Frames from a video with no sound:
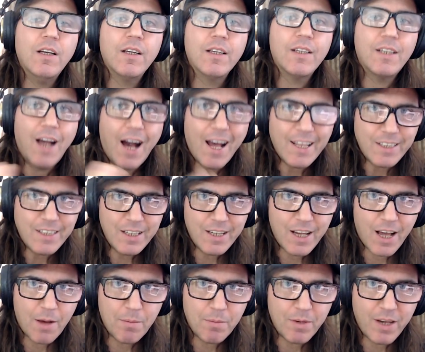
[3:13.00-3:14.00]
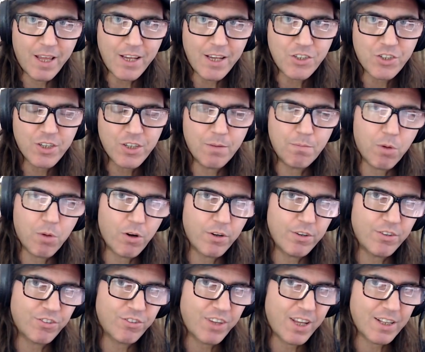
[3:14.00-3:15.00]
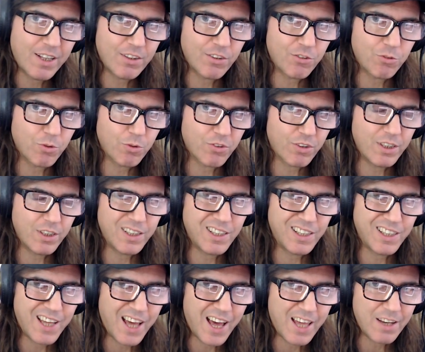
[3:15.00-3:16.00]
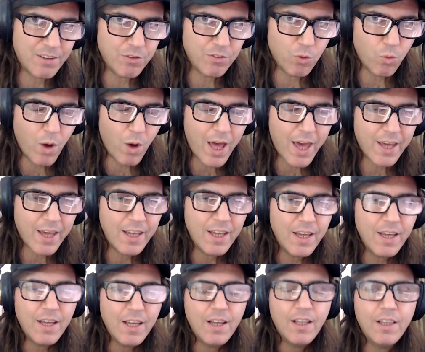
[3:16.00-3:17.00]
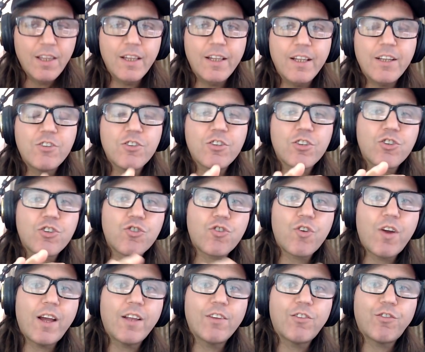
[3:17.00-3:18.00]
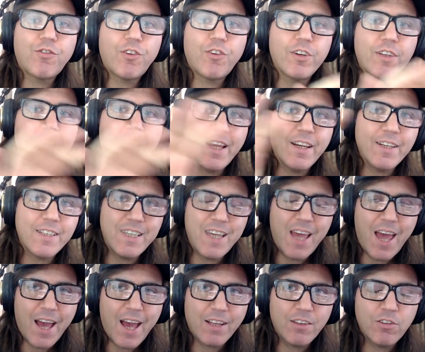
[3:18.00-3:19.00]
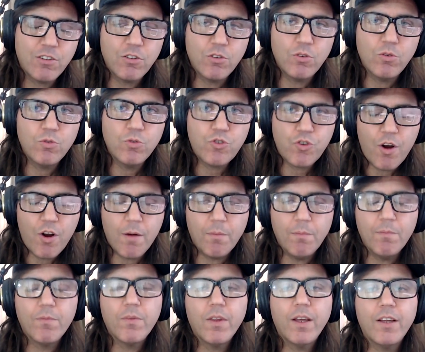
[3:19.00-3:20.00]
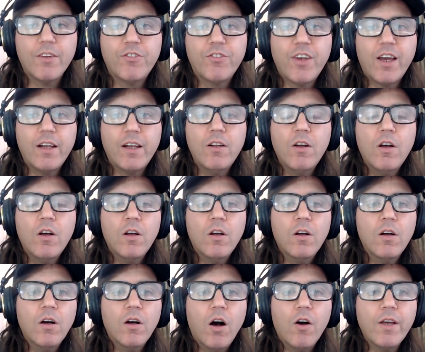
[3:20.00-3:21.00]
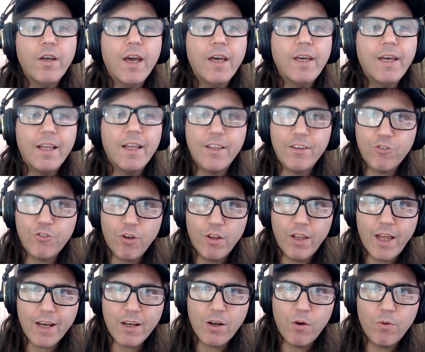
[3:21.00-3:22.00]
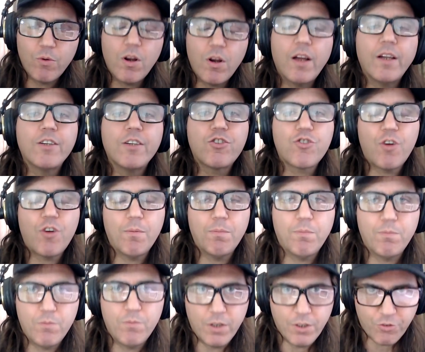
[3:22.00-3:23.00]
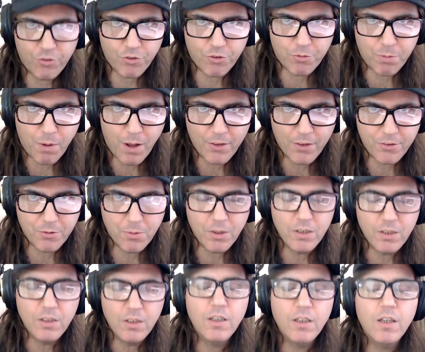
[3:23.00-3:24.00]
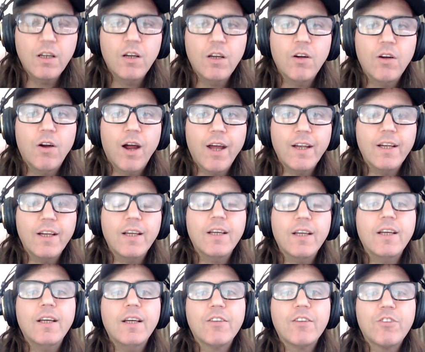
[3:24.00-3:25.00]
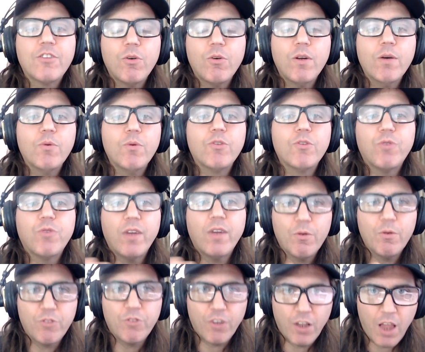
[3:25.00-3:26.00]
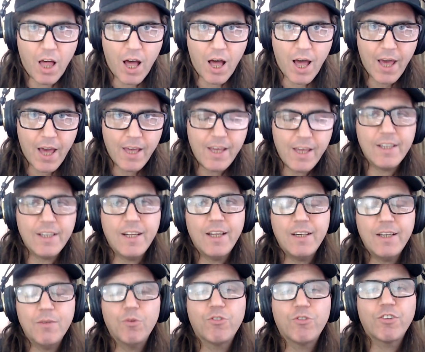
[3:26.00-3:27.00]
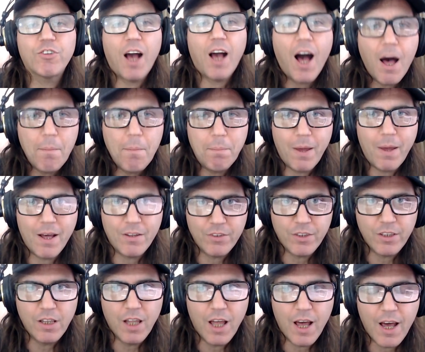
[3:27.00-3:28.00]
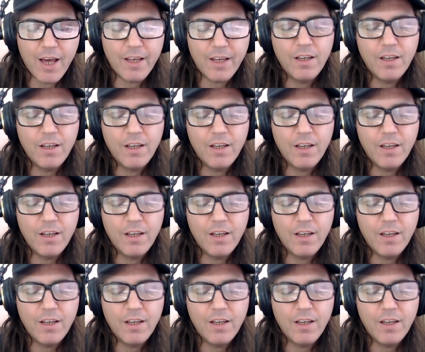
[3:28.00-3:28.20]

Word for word: got the nomination and Bernie Sanders was clearly out of the way, then they just transferred that attack to Trump and said, "Oh yeah, yeah, there's all that going on and Trump is responsible." right?" So it was it was a lie and then it was a compounded lie